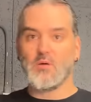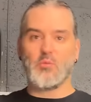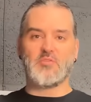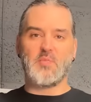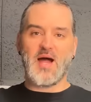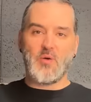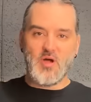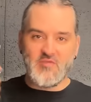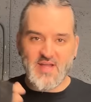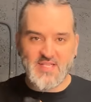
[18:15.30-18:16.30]
With the power
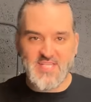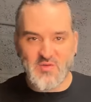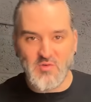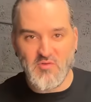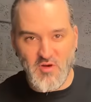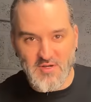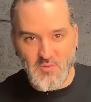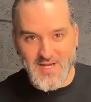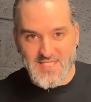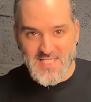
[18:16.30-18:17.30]
of editing, we'll find a
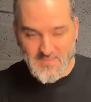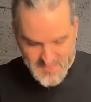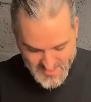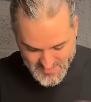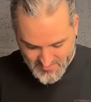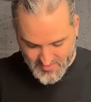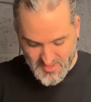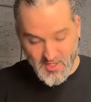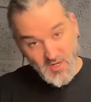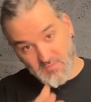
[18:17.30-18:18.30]
way to slip this into the
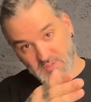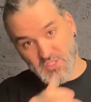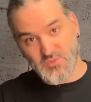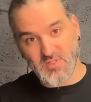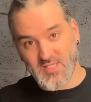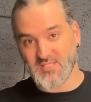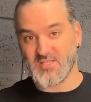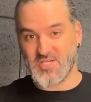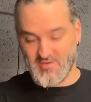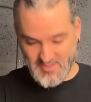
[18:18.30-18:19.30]
video. Just went into the
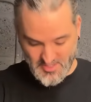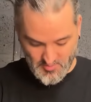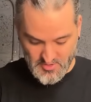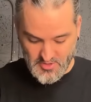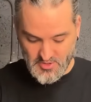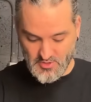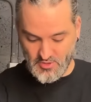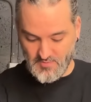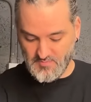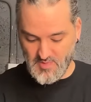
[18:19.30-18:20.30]
charity shop, as you
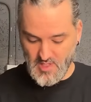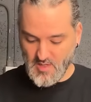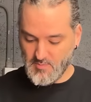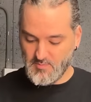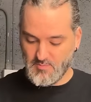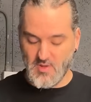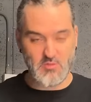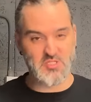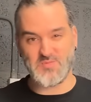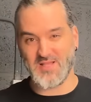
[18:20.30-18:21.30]
saw. I
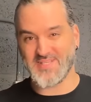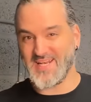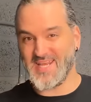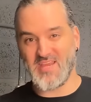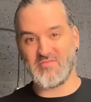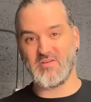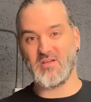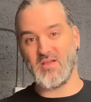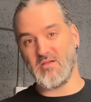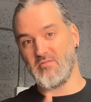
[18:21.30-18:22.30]
was just about to leave.
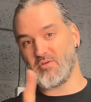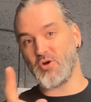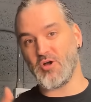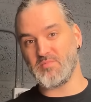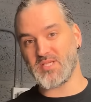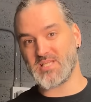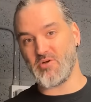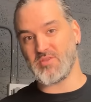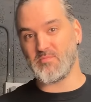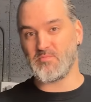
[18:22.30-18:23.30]
Forgot I'd missed
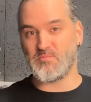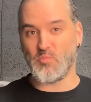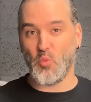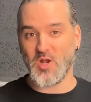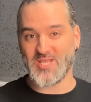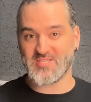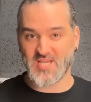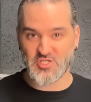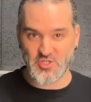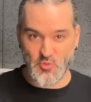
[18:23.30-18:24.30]
out the wallet
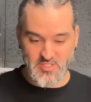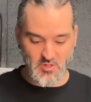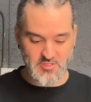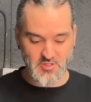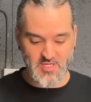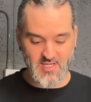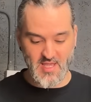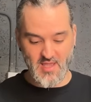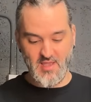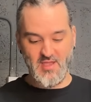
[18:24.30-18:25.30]
section. Always like to look in there.